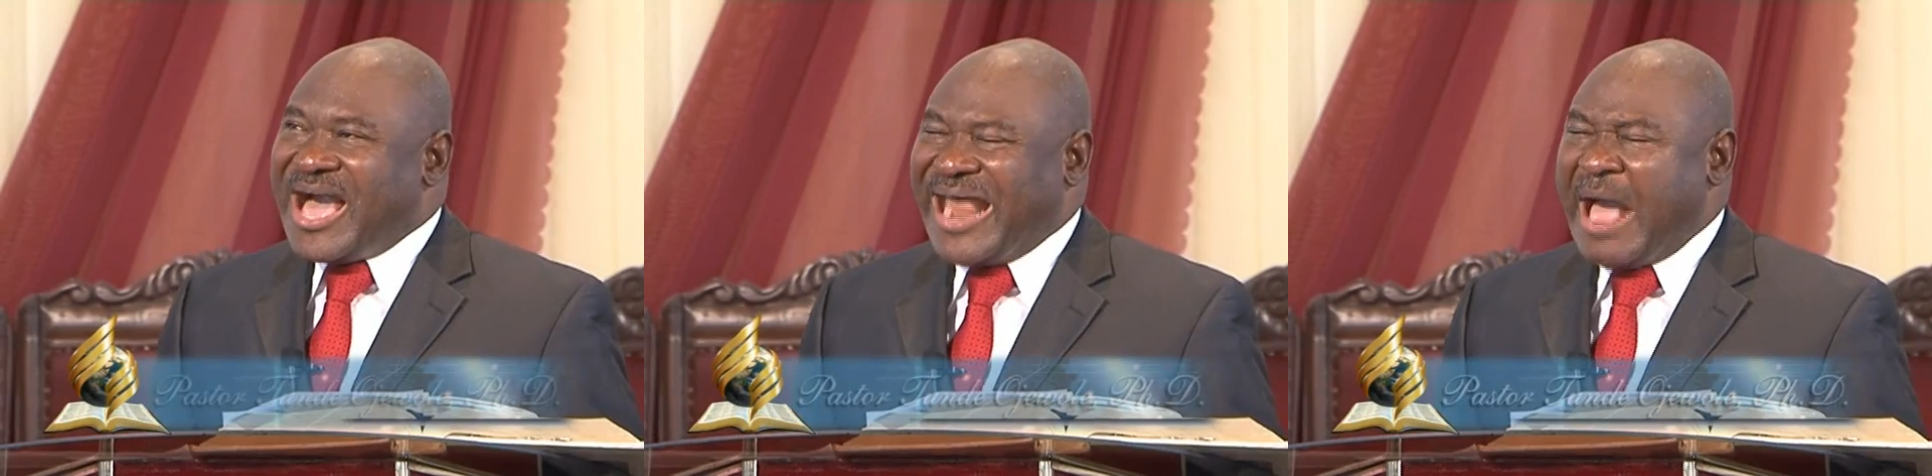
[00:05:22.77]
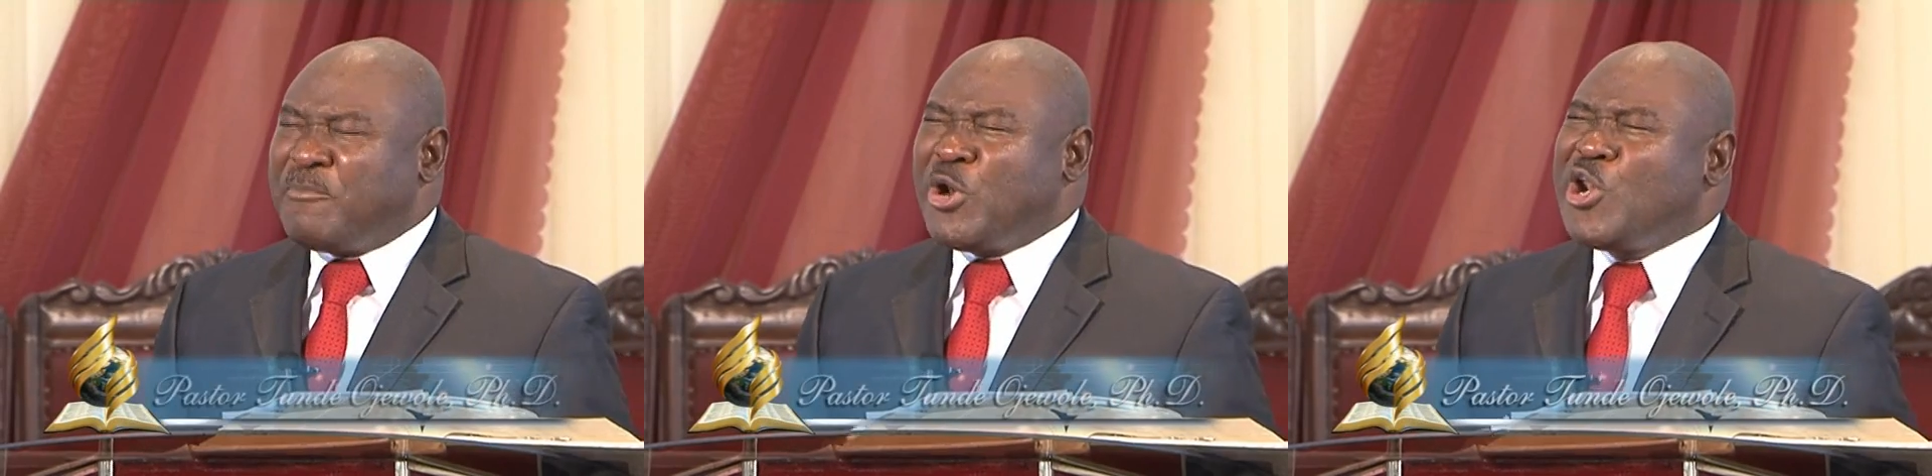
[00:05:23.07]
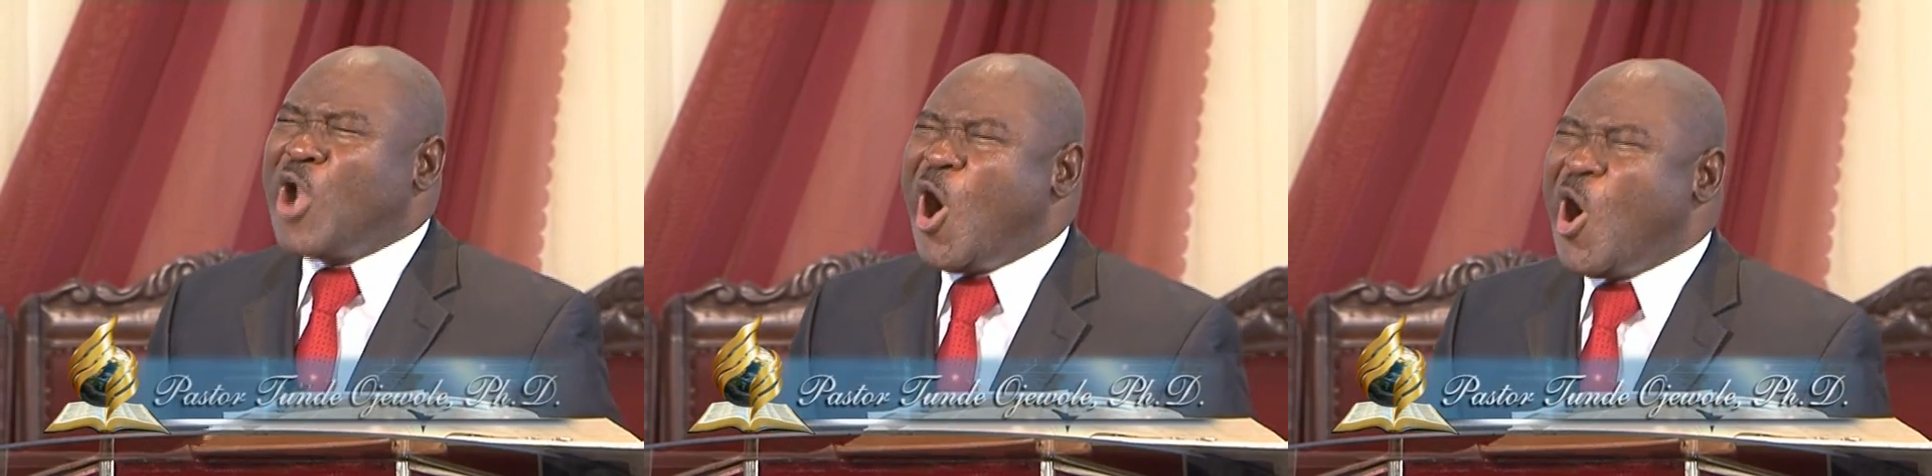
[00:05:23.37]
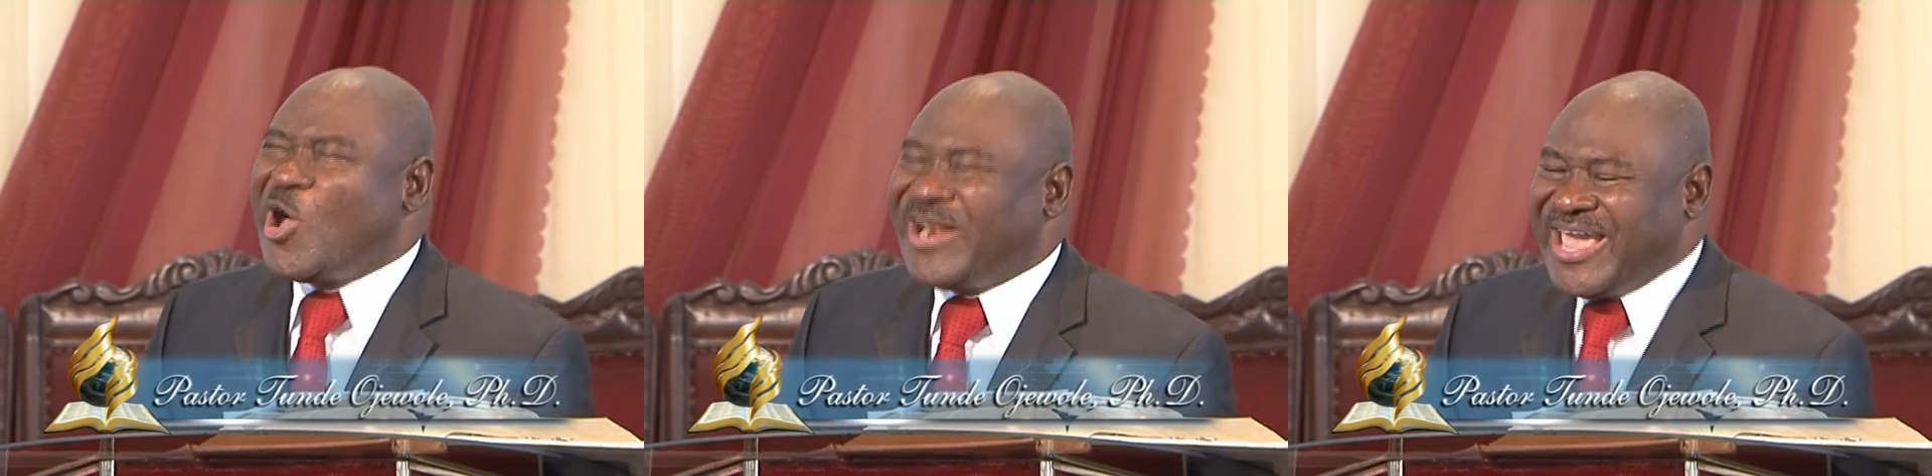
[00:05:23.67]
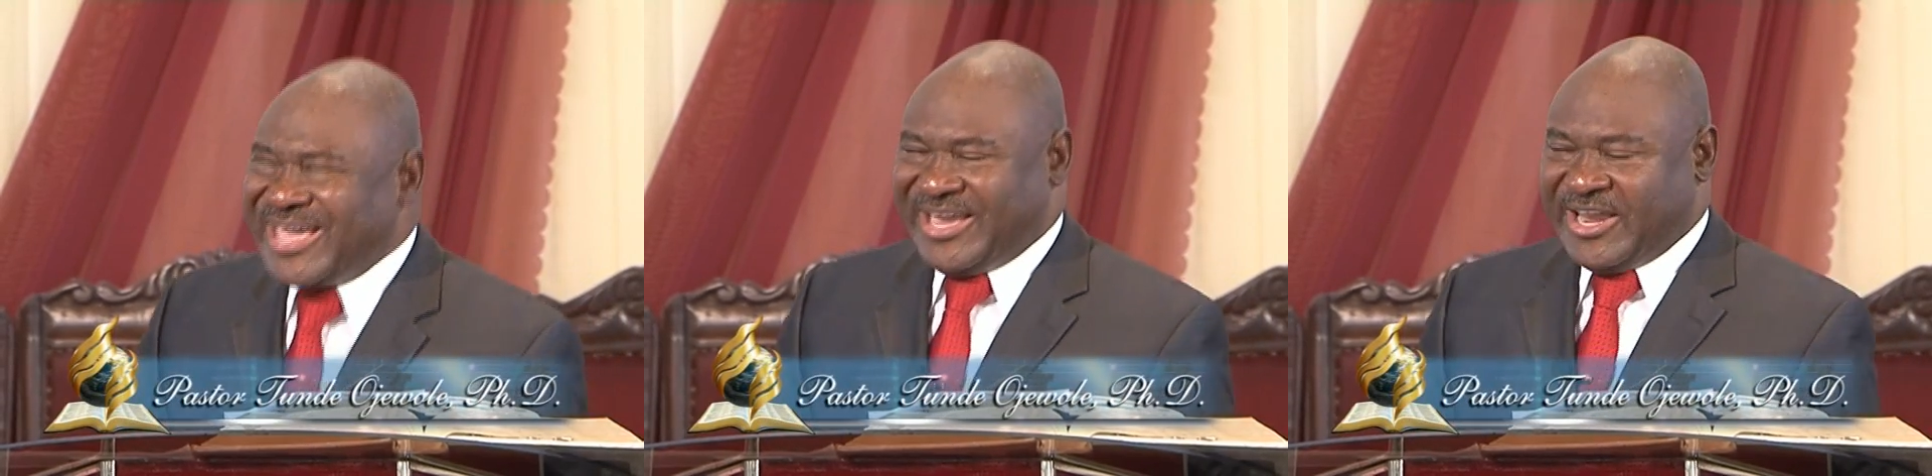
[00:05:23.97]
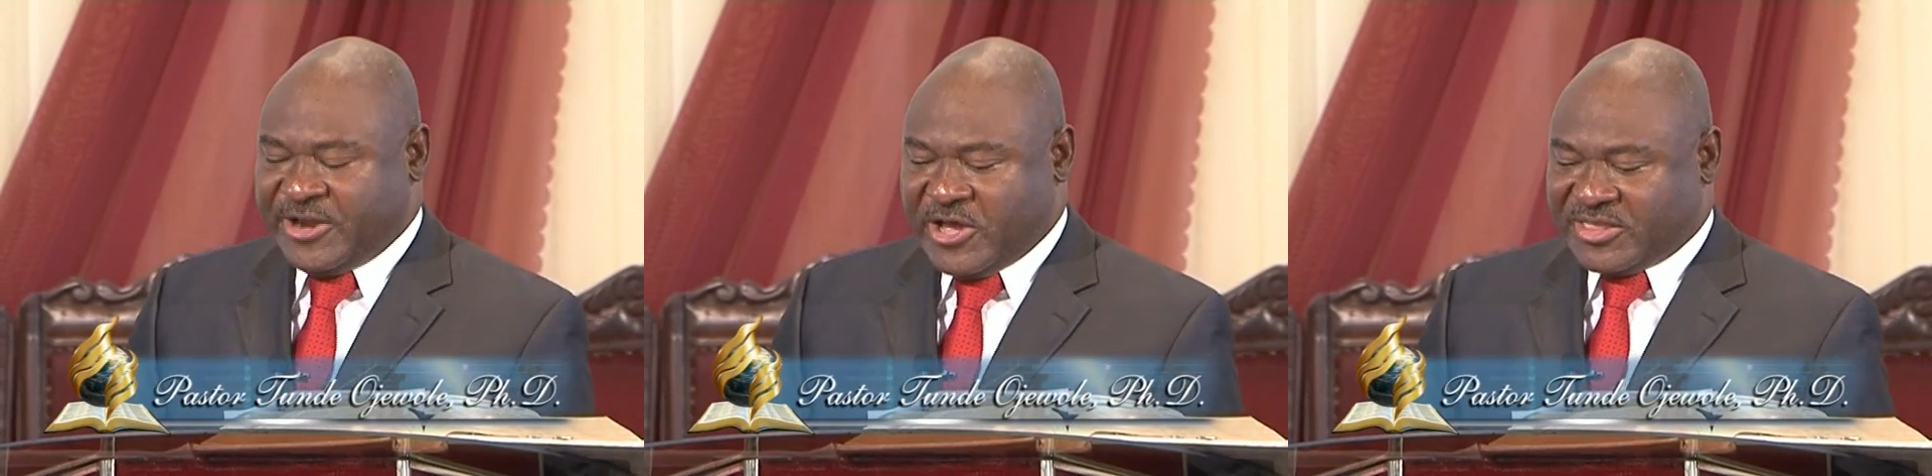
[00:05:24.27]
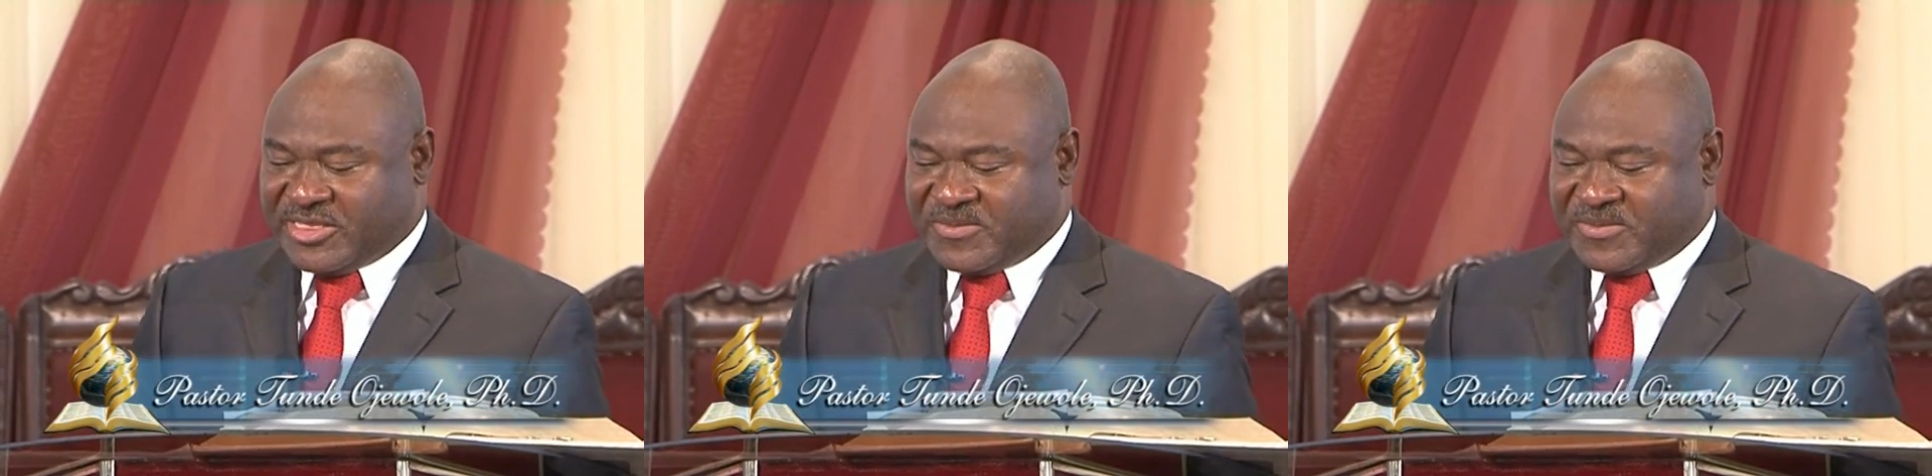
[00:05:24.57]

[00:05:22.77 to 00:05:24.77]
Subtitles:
and I am lowly in earth.